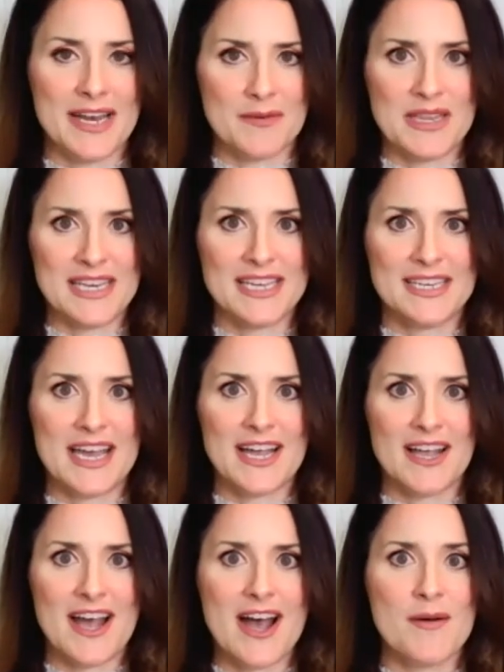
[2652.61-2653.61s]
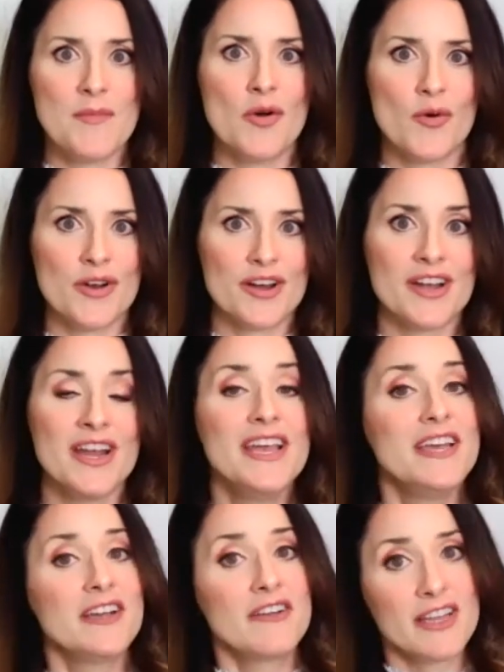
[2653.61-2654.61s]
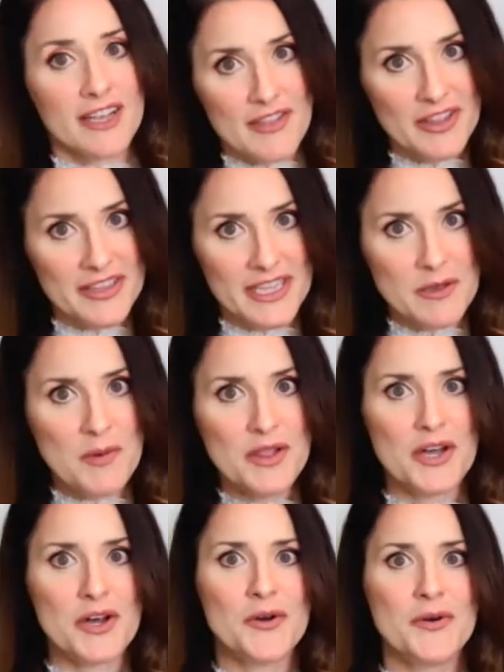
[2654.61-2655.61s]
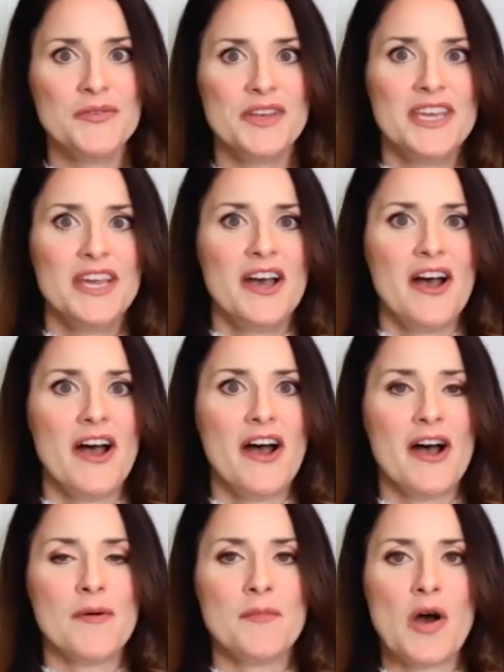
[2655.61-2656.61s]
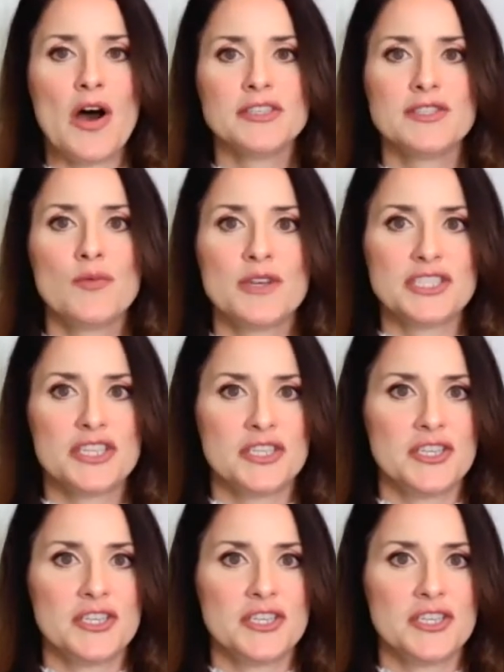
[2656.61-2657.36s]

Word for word: For more information about Last Day, head on over to lemonada media dot com or